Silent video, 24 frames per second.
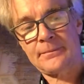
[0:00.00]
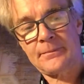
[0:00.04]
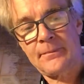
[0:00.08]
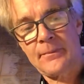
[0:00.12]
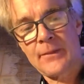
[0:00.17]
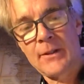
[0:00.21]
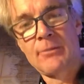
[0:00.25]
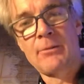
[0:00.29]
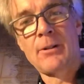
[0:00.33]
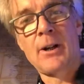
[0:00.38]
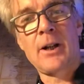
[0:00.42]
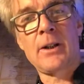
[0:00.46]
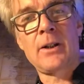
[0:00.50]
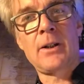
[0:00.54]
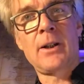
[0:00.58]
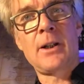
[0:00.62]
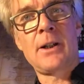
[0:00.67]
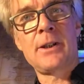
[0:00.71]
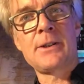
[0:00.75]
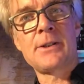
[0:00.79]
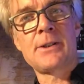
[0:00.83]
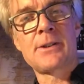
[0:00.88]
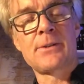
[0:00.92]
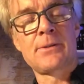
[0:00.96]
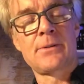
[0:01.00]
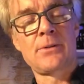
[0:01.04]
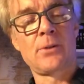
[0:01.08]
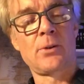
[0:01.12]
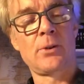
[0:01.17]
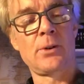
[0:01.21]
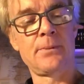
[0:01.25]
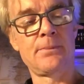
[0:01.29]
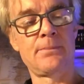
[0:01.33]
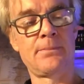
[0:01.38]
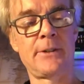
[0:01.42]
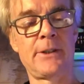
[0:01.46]
rock gods
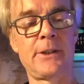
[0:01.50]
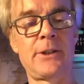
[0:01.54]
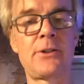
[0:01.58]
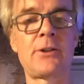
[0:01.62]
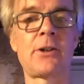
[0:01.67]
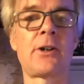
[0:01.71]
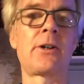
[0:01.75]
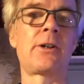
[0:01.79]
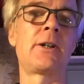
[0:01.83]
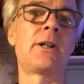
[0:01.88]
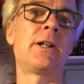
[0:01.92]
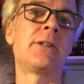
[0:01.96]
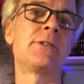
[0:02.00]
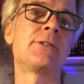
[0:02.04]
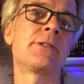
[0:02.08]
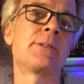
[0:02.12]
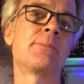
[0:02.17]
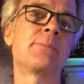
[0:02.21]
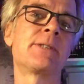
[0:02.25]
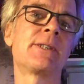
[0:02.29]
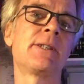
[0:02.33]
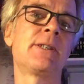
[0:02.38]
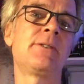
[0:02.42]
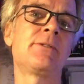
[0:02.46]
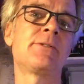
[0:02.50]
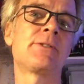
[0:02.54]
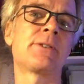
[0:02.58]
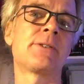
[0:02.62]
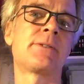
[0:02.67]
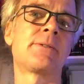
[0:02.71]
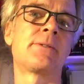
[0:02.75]
or guitar gods themselves.